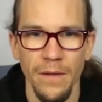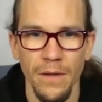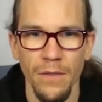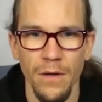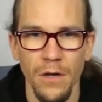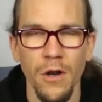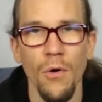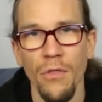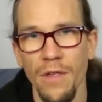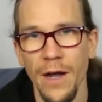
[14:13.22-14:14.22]
in the
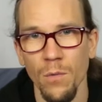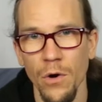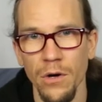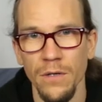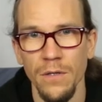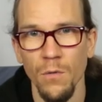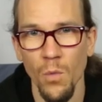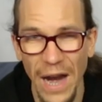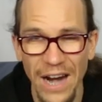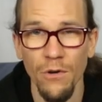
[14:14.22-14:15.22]
clothes I
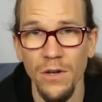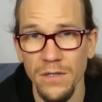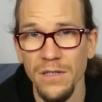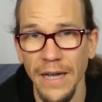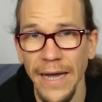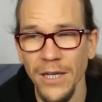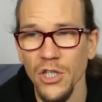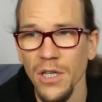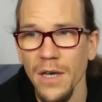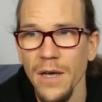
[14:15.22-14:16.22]
wear on
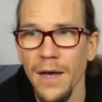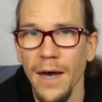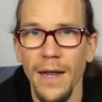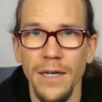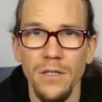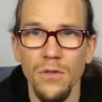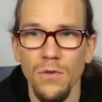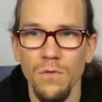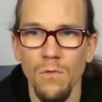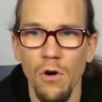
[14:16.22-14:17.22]
stage. I like
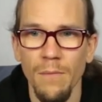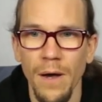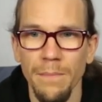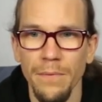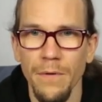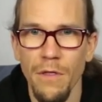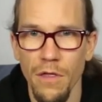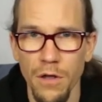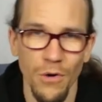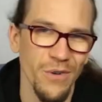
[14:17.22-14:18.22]
to warm up
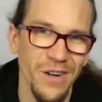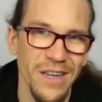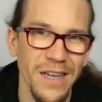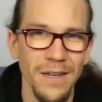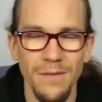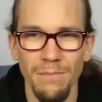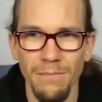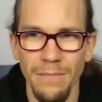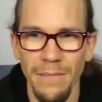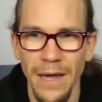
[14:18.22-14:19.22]
thoroughly,
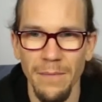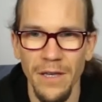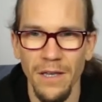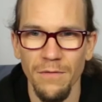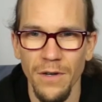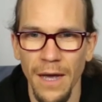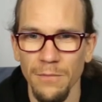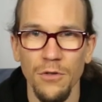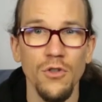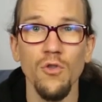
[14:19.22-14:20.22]
maybe even
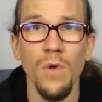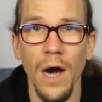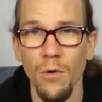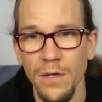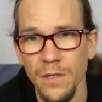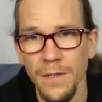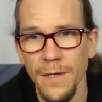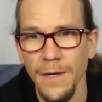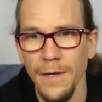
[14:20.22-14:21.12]
up to 2 hours.